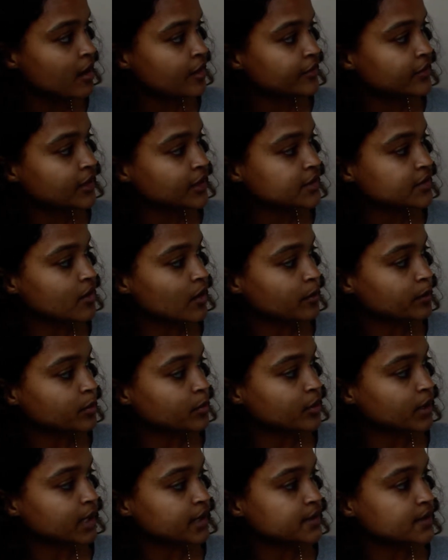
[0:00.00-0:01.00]
They saw
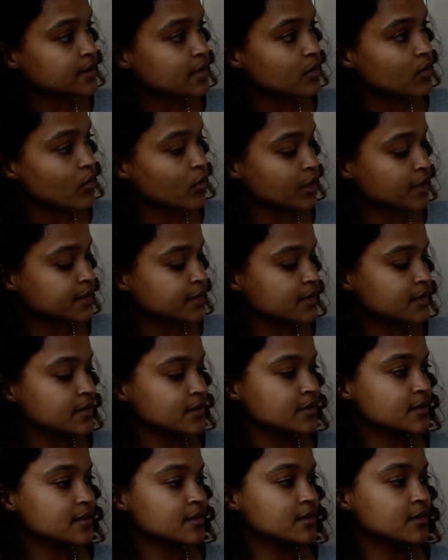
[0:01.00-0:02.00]
prancing
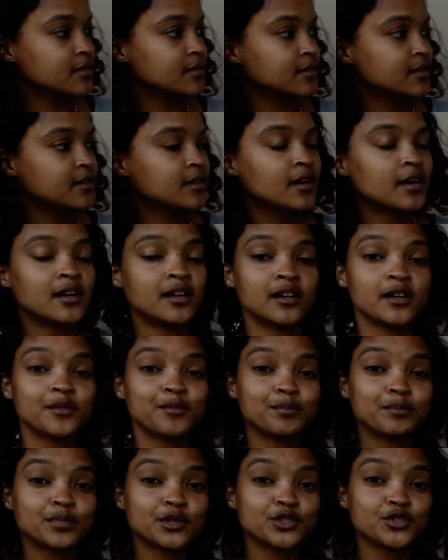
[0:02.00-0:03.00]
horses,
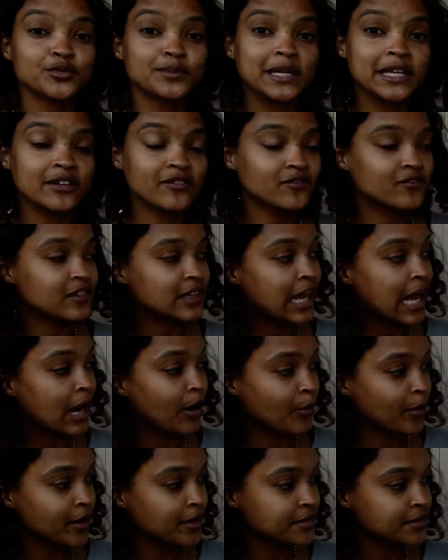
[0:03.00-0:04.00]
blooming
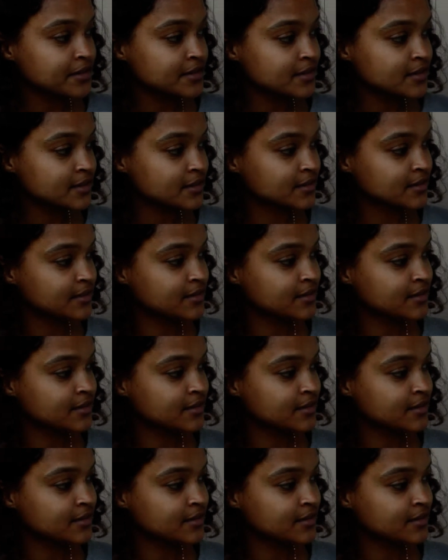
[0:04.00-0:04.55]
flowers,